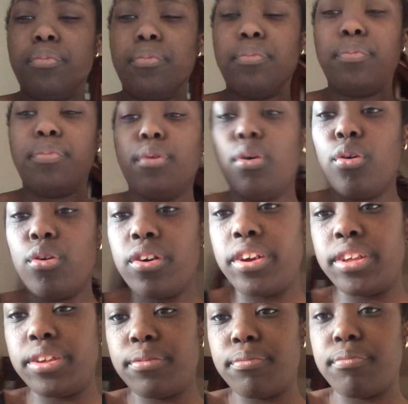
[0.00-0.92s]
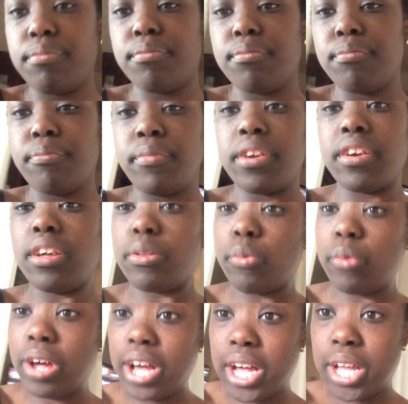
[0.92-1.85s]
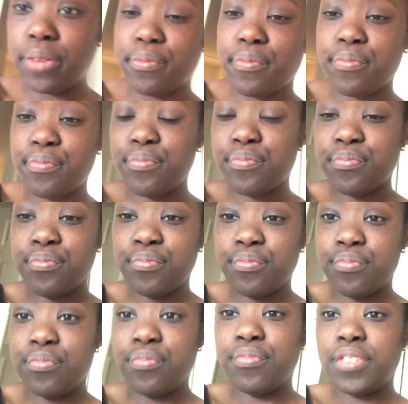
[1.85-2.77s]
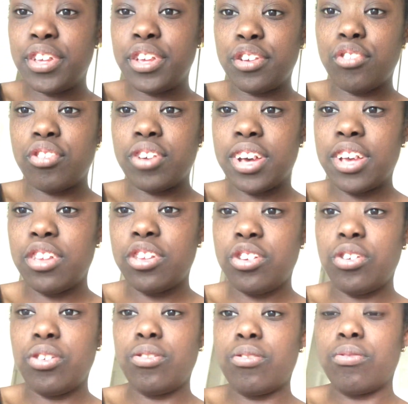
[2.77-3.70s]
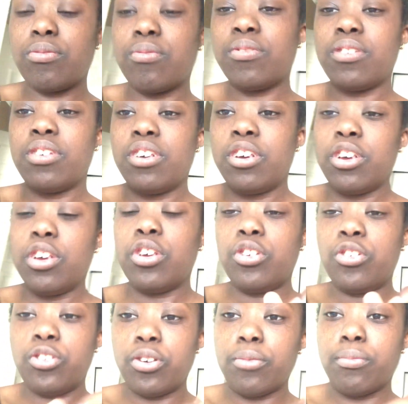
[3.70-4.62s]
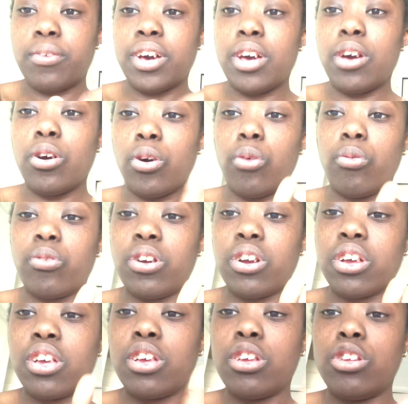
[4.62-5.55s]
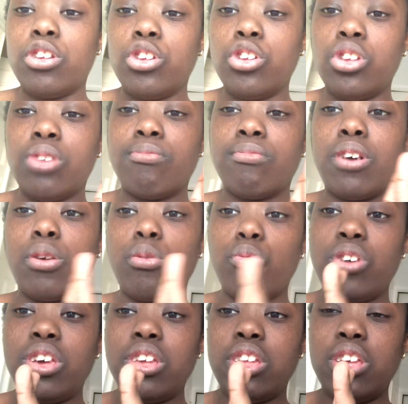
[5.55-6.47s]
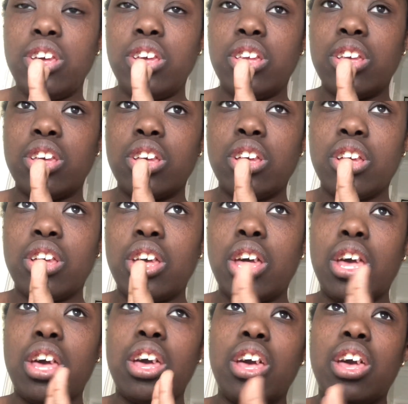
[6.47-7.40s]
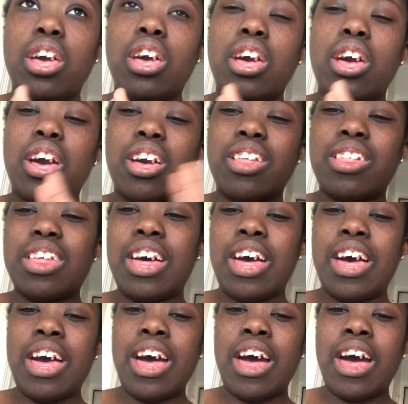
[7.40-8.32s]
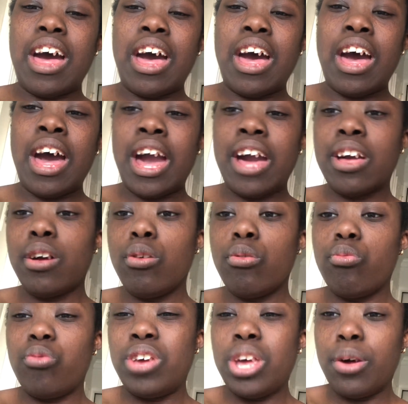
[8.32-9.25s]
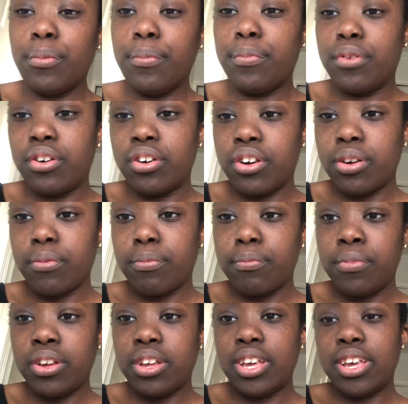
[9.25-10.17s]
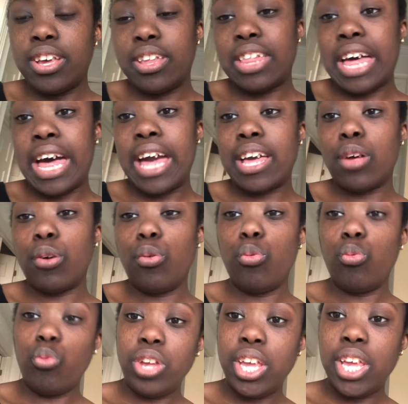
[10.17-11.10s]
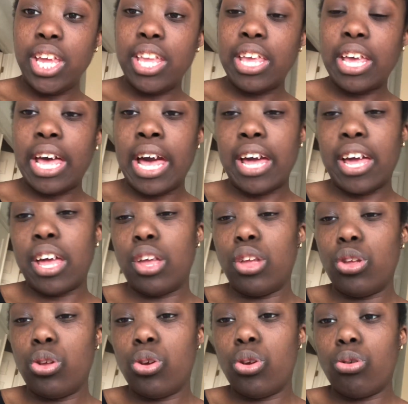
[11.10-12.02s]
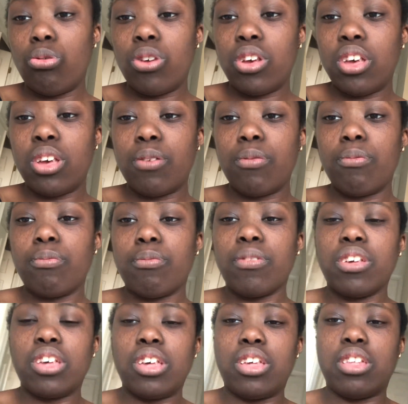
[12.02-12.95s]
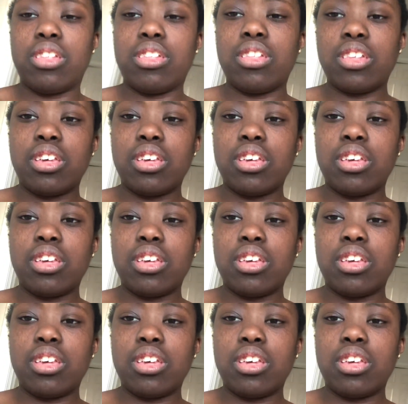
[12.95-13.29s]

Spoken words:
bored, because why? Trying to do my homework, do my reading, because I can read a book, because I can read, I can do it, because